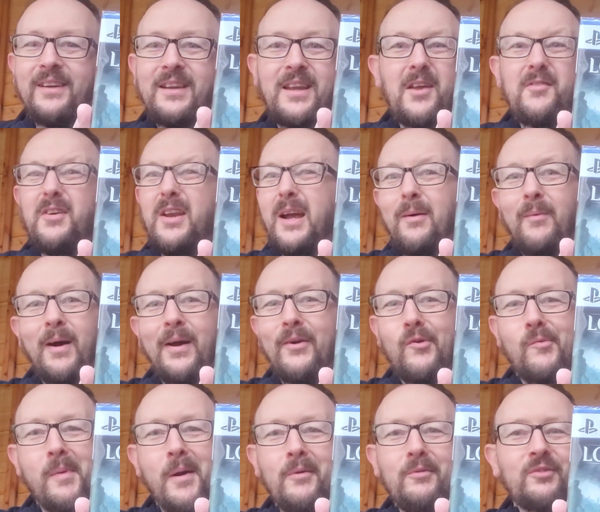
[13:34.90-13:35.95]
Giving it away
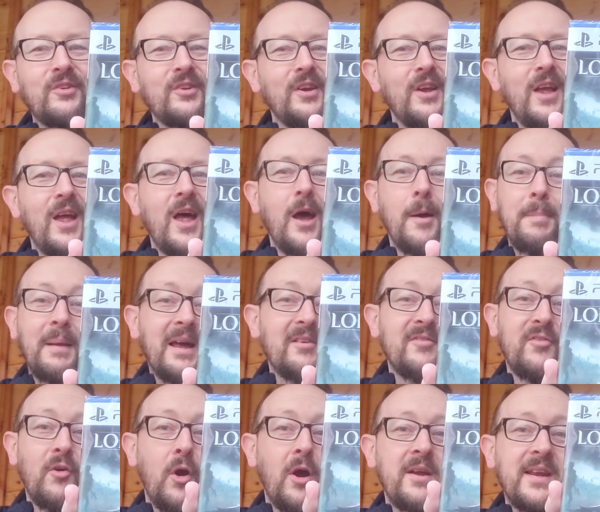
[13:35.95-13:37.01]
almost. Black
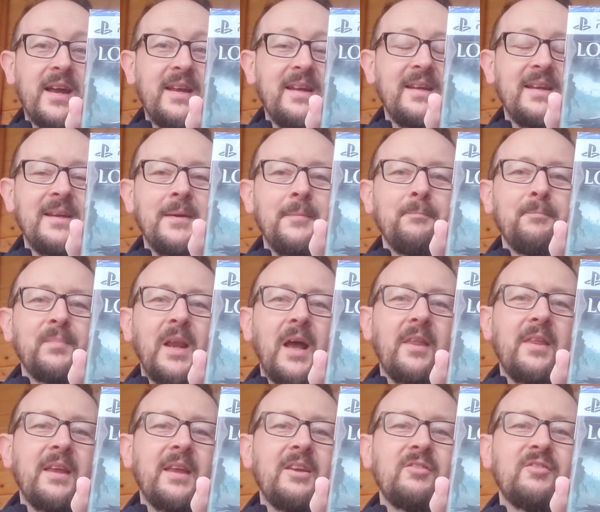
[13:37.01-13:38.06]
Friday. I
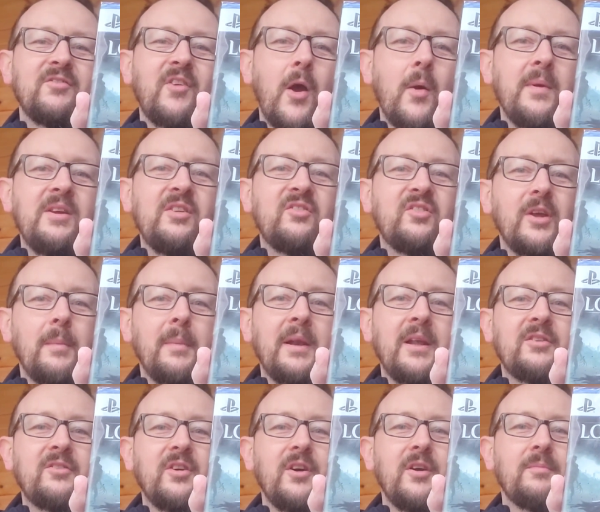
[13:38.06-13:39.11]
think it's very similar
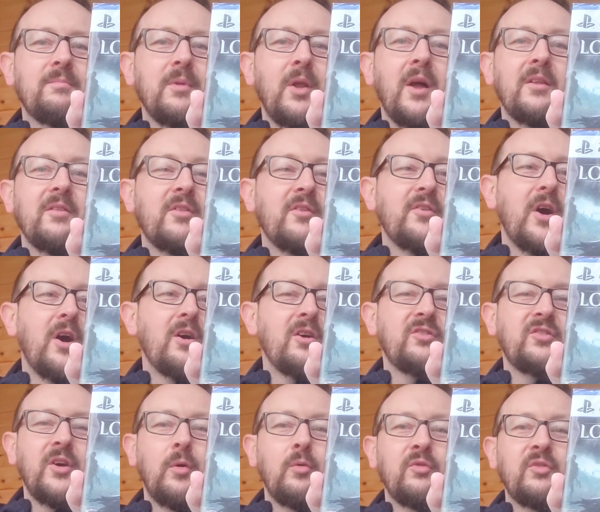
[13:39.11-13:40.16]
to like the Dark
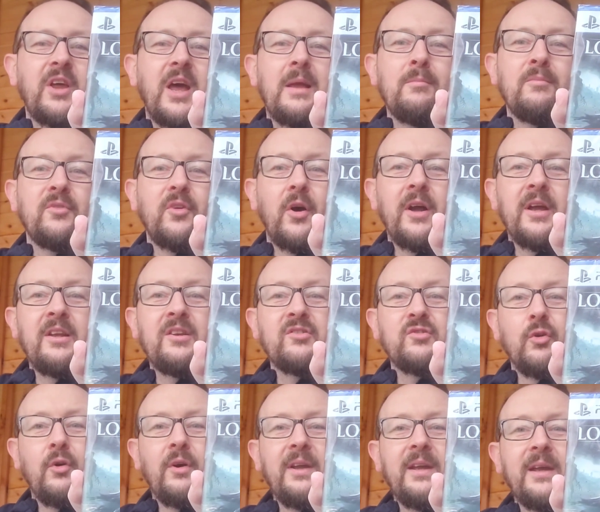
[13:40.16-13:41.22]
Souls games that I
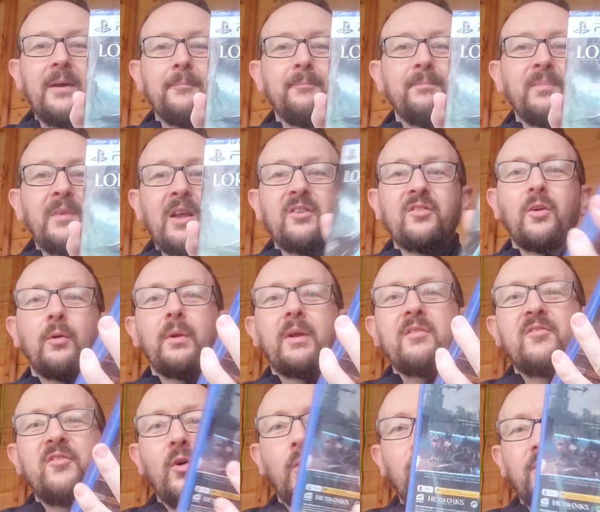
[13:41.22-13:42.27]
enjoy. So looking
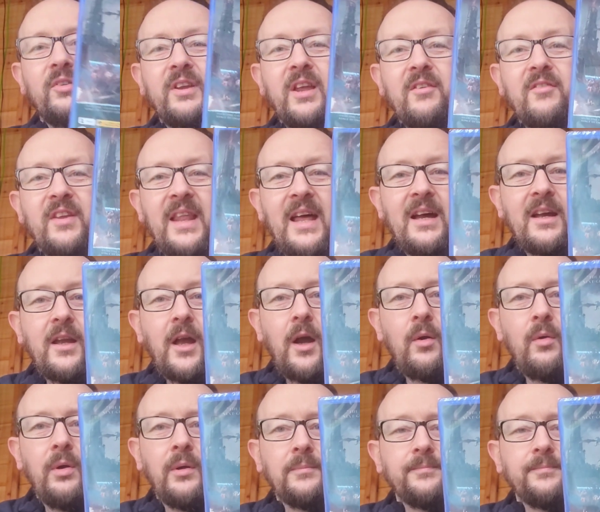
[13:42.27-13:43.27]
forward to giving that a go.